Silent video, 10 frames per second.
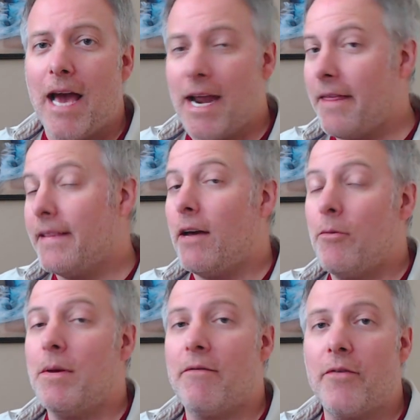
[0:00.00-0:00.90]
And I think that
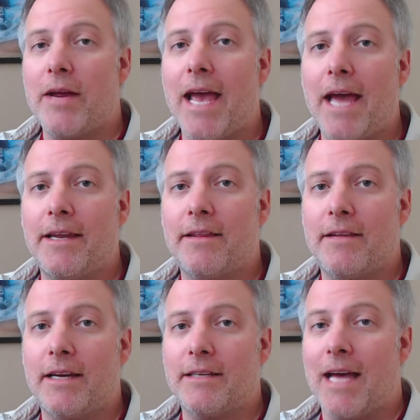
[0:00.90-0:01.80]
would be a very handy
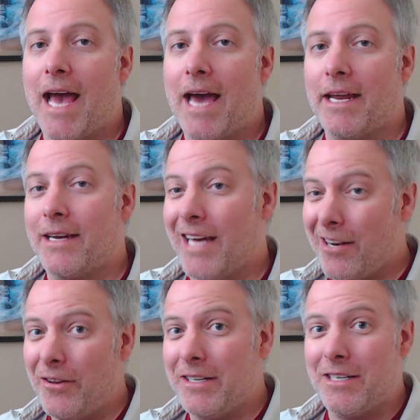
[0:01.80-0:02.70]
thing to add in, not
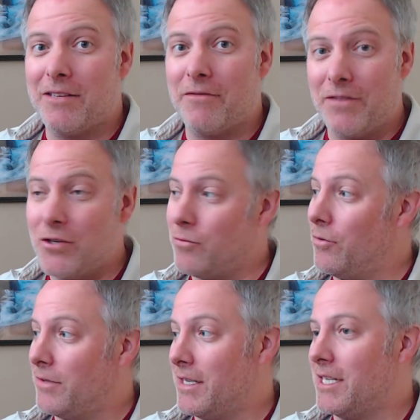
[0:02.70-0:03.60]
only to the
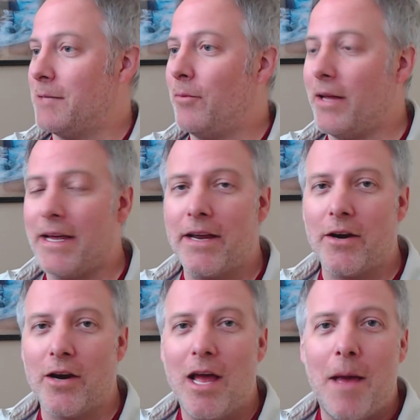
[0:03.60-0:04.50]
visual, the display
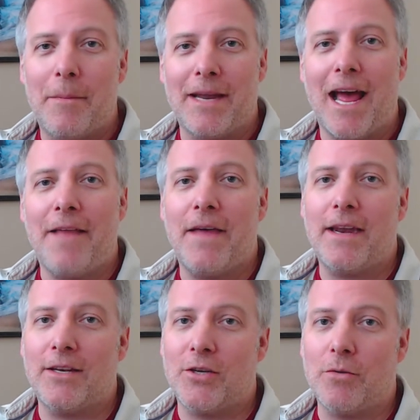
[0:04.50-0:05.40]
here, but add that
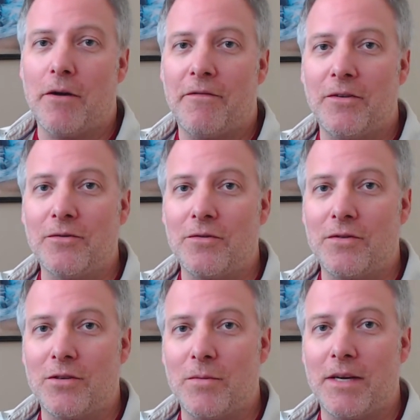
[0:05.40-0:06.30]
into our
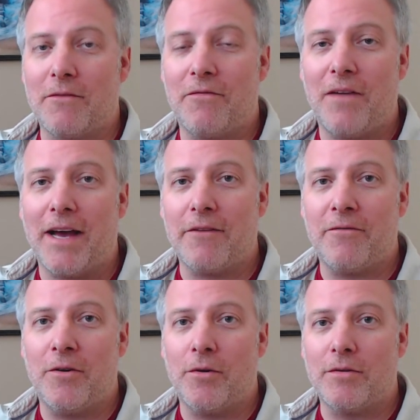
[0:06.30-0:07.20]
filters so we can find
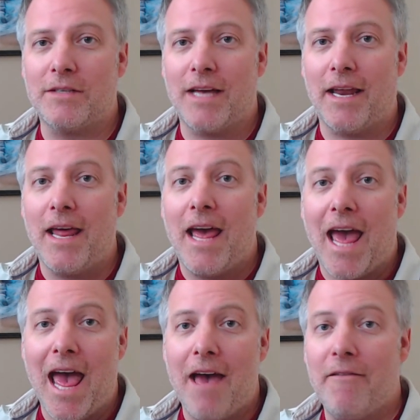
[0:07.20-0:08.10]
photos that
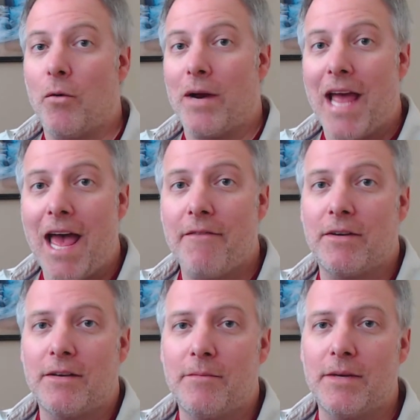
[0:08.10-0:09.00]
have or
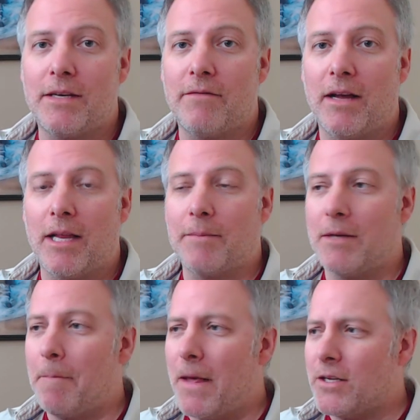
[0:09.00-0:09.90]
haven't been developed.
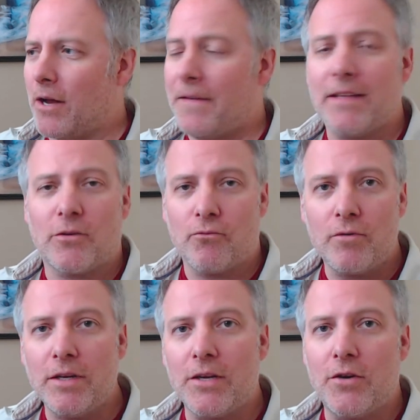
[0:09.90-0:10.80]
So I think that's a
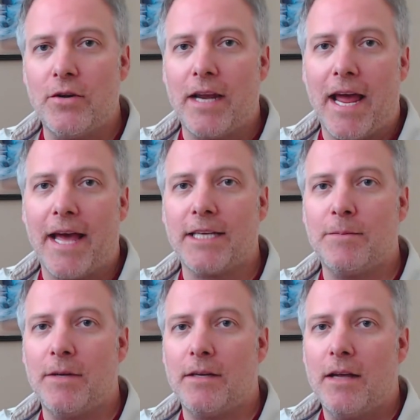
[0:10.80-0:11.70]
really good
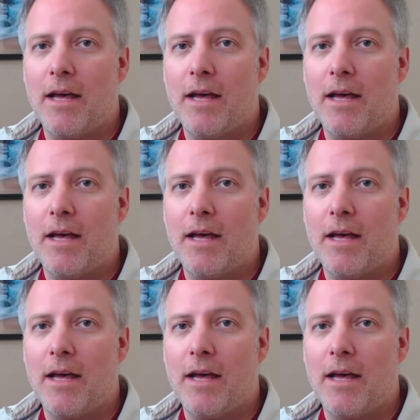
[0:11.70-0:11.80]
enhancement.